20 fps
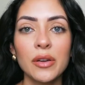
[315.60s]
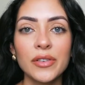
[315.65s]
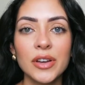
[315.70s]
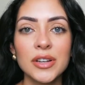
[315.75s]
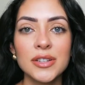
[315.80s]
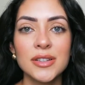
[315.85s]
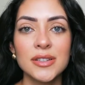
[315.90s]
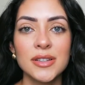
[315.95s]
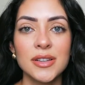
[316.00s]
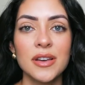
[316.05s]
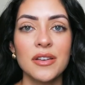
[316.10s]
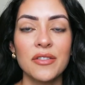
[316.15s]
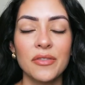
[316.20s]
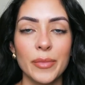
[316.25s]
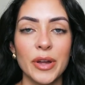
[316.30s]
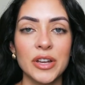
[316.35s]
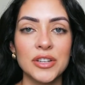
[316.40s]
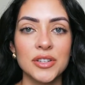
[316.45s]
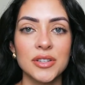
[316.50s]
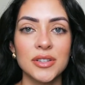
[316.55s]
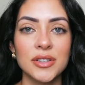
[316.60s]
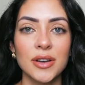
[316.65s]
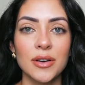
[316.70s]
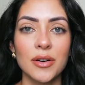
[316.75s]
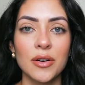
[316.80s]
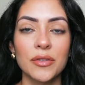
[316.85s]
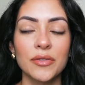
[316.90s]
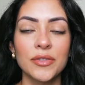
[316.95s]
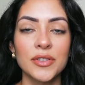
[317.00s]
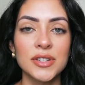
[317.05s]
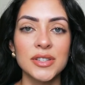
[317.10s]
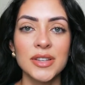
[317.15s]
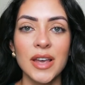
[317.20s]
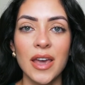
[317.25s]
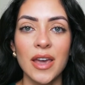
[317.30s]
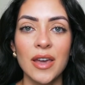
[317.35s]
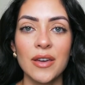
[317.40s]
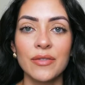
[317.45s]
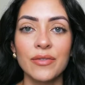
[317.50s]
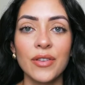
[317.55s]
University of Manchester offers
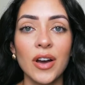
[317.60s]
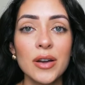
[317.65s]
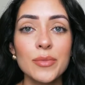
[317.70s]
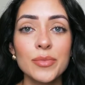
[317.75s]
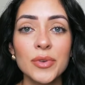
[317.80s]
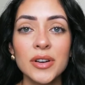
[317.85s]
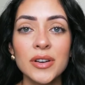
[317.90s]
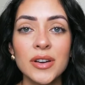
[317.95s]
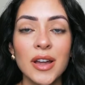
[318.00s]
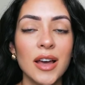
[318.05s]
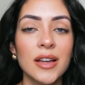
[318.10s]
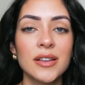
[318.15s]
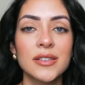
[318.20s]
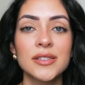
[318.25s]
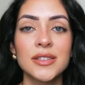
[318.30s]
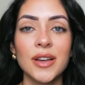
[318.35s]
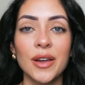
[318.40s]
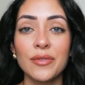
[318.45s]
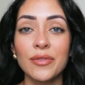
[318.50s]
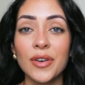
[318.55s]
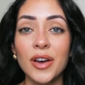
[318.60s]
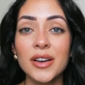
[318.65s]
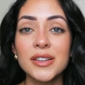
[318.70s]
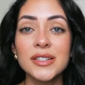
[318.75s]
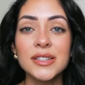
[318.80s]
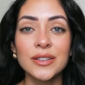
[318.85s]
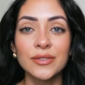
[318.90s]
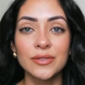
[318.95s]
a vibrant and diverse